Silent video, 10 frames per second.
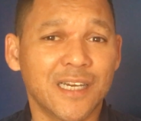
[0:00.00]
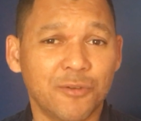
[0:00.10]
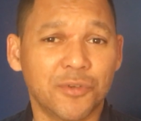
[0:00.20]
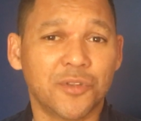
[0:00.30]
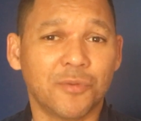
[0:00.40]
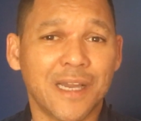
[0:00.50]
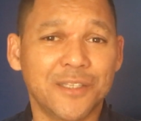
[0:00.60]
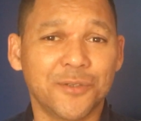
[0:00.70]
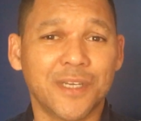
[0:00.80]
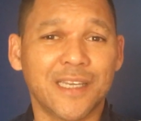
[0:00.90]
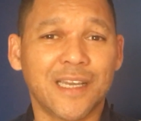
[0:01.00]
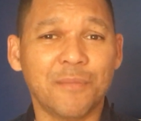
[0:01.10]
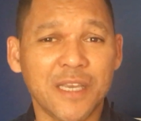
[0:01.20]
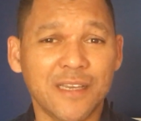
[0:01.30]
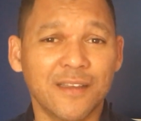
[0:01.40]
with the Y2K
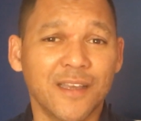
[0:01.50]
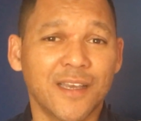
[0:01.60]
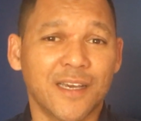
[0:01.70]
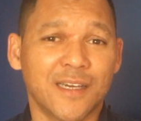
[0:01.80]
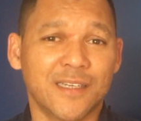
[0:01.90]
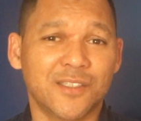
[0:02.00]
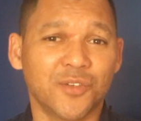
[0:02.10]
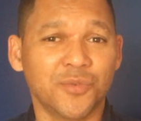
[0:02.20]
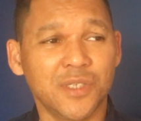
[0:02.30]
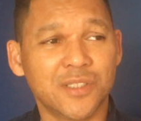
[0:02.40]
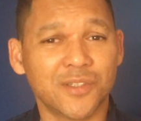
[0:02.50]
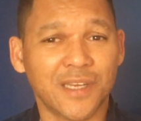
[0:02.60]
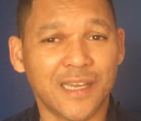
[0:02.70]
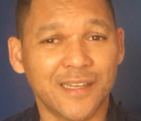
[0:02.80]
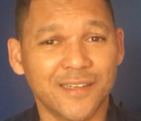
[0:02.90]
coming. So we still
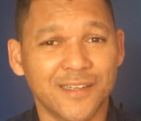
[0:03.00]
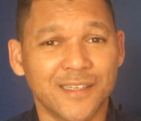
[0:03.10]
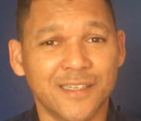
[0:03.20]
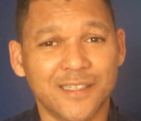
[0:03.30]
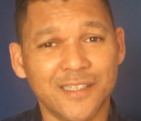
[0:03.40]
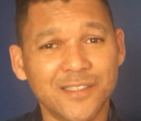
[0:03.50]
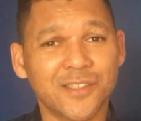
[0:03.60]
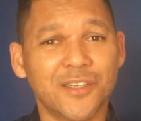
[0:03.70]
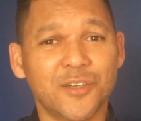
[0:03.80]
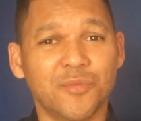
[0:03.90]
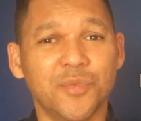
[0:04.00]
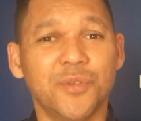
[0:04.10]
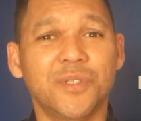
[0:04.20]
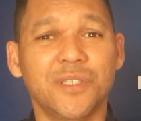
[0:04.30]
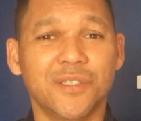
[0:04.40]
had green screen
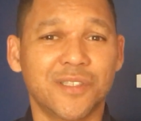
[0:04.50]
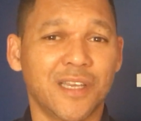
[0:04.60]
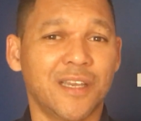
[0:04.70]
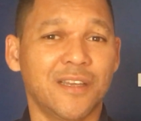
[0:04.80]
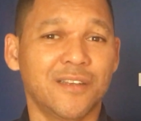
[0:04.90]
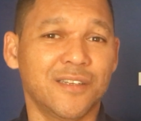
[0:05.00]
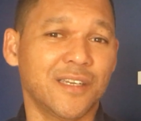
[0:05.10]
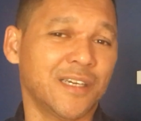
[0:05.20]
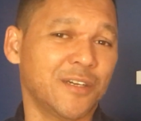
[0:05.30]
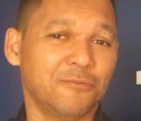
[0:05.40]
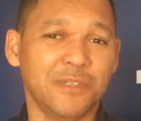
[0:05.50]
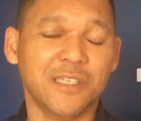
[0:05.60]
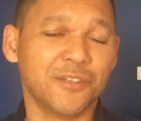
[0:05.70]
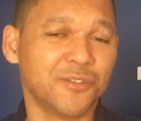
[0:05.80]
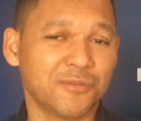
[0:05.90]
computers and
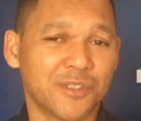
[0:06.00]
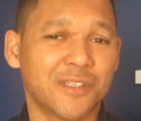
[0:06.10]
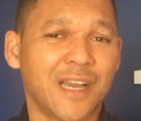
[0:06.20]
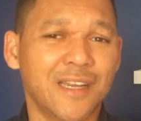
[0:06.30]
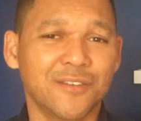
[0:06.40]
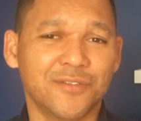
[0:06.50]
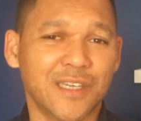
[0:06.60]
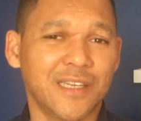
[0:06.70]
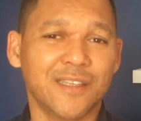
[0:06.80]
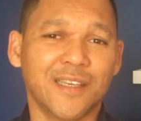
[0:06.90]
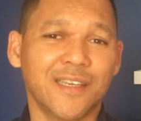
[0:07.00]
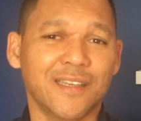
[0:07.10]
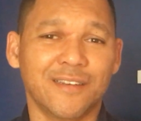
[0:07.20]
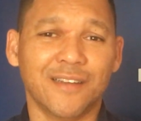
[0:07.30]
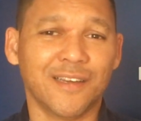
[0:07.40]
Windows was kind of getting there.
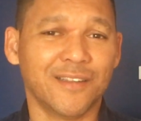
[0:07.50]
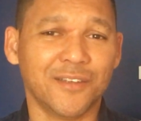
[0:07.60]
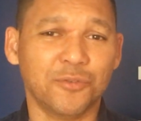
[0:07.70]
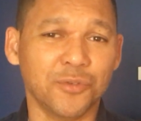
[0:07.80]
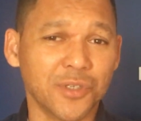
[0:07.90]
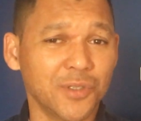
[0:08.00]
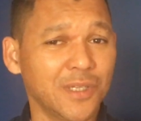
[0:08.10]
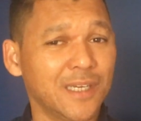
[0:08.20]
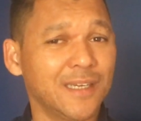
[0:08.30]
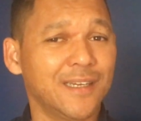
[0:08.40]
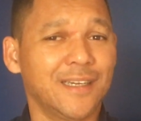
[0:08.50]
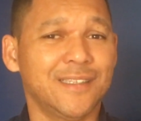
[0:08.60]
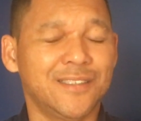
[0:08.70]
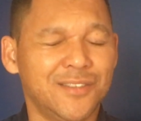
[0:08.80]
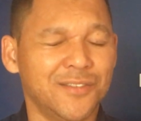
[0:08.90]
And I think Google had
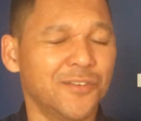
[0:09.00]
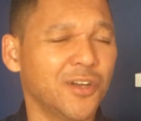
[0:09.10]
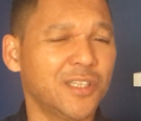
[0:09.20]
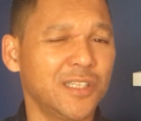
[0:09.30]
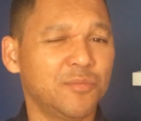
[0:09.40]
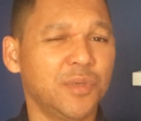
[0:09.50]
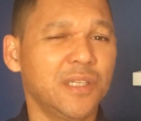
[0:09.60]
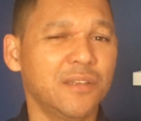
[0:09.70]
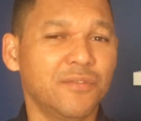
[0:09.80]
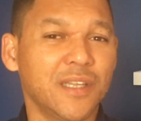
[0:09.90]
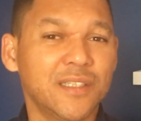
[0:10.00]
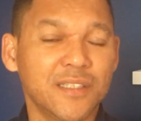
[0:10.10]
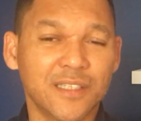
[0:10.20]
not yet been invented